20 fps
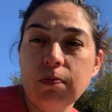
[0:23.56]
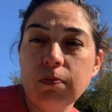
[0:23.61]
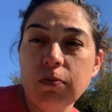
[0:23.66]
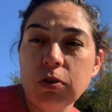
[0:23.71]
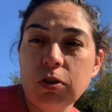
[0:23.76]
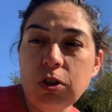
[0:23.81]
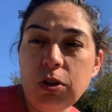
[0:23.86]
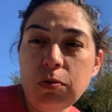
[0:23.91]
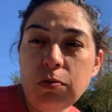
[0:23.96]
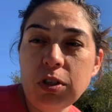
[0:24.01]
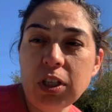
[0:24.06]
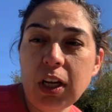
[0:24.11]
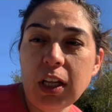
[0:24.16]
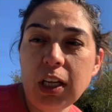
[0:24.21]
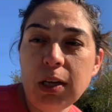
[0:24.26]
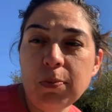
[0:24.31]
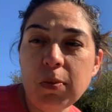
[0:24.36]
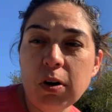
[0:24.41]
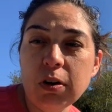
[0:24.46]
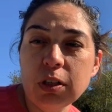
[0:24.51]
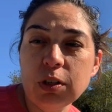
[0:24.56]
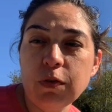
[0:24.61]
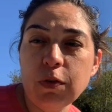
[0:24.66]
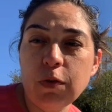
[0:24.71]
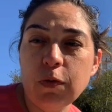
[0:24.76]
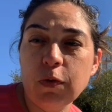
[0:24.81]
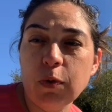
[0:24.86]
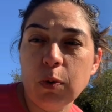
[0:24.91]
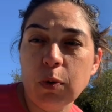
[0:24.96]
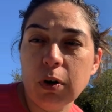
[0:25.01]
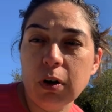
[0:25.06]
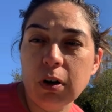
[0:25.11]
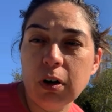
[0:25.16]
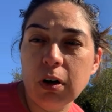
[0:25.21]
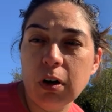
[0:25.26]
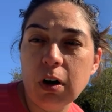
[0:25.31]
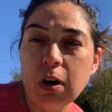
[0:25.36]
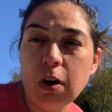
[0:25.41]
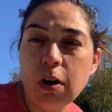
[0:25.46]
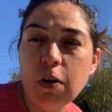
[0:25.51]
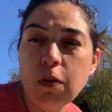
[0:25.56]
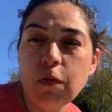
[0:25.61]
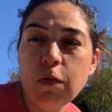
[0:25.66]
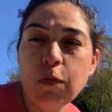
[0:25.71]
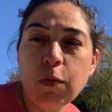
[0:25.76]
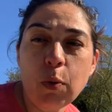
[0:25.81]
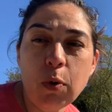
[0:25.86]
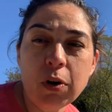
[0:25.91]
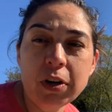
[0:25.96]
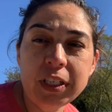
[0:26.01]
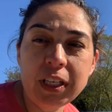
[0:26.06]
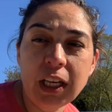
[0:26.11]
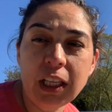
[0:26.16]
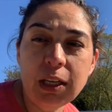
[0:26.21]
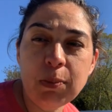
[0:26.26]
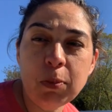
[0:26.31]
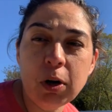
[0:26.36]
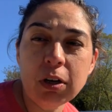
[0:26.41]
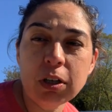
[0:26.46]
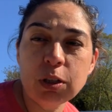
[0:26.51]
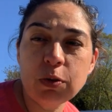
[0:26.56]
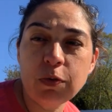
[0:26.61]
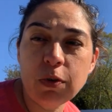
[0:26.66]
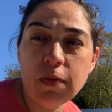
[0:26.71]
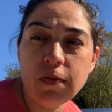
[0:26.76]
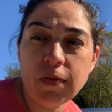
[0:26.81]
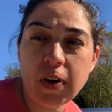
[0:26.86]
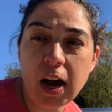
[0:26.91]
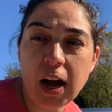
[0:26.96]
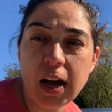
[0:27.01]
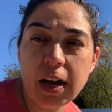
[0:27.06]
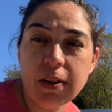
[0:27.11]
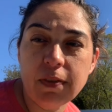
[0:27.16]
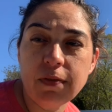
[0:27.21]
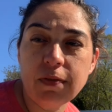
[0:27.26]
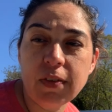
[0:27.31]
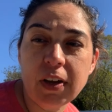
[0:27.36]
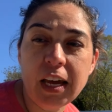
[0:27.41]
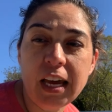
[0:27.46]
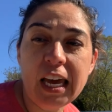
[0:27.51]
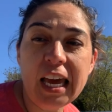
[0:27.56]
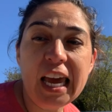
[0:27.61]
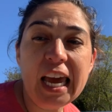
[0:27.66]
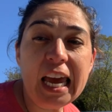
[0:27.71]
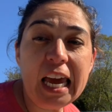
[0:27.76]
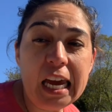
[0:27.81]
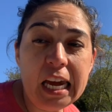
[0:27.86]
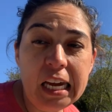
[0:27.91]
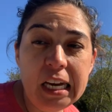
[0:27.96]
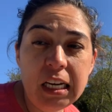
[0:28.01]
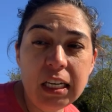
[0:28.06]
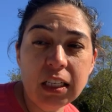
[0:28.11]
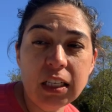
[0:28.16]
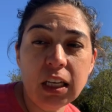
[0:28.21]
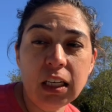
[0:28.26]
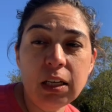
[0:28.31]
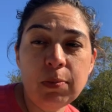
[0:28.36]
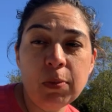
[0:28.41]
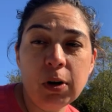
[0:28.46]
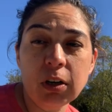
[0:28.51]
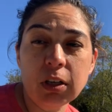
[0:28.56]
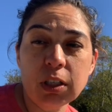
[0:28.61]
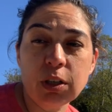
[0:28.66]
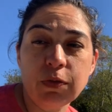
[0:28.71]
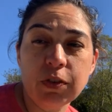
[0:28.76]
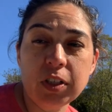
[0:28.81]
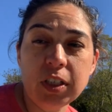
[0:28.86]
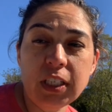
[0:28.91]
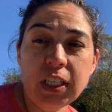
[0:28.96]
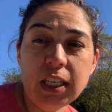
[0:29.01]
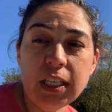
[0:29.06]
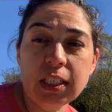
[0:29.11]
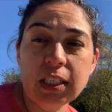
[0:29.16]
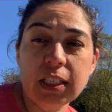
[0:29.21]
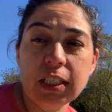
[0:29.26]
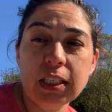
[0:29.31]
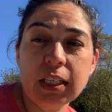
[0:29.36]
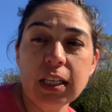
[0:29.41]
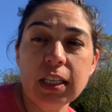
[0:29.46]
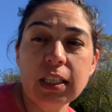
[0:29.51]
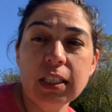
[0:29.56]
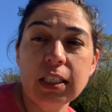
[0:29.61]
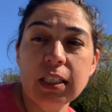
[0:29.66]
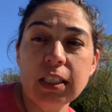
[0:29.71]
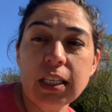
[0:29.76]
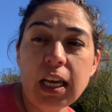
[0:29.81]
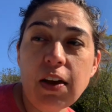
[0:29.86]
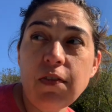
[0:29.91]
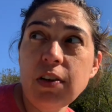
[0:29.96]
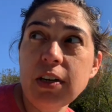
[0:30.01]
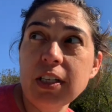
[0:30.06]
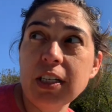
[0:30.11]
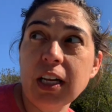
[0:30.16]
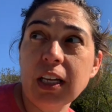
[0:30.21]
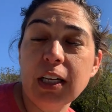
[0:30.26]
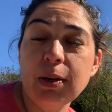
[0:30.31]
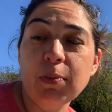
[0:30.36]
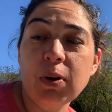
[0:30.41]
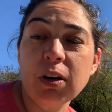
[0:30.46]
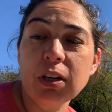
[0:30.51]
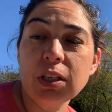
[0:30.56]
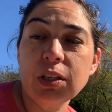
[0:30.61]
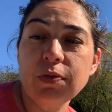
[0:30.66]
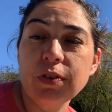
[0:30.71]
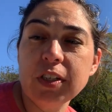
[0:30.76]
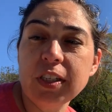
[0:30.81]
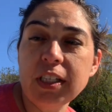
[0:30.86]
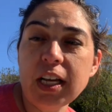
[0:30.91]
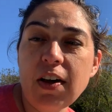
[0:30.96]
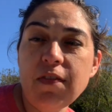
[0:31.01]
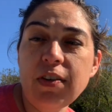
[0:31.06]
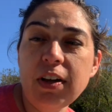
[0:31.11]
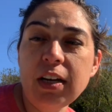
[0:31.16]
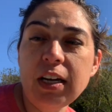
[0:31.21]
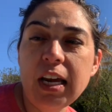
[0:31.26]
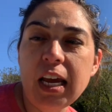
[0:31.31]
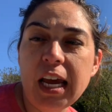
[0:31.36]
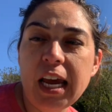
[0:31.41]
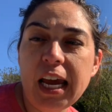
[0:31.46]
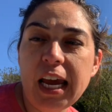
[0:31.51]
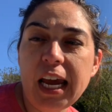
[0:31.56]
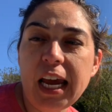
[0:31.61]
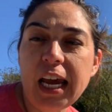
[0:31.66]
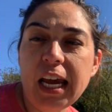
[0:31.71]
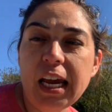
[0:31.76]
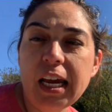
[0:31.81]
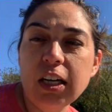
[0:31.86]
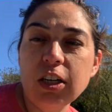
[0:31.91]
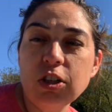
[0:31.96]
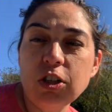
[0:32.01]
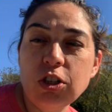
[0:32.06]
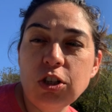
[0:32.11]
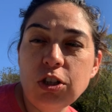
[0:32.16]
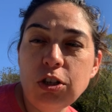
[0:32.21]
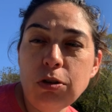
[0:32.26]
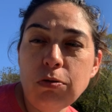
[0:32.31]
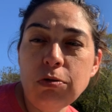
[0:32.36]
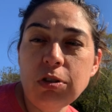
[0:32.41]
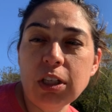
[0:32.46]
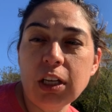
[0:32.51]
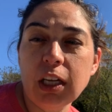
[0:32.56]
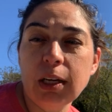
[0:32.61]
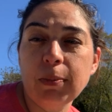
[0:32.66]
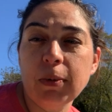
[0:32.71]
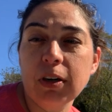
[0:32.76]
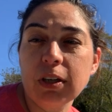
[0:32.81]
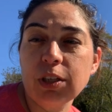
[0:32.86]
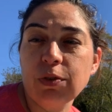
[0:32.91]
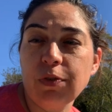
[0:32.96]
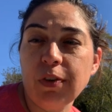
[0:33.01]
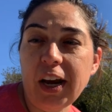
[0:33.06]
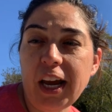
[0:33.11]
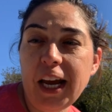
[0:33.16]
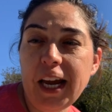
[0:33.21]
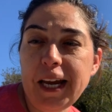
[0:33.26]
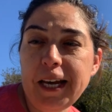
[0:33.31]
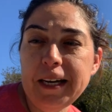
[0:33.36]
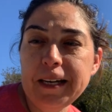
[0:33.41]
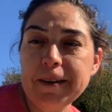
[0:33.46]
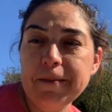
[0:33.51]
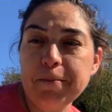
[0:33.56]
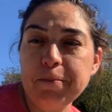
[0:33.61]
2 telly marks for 4, 4 telly marks for 5, 8 telly marks for 6, 7 telly marks for 7, 2 telly marks for 8,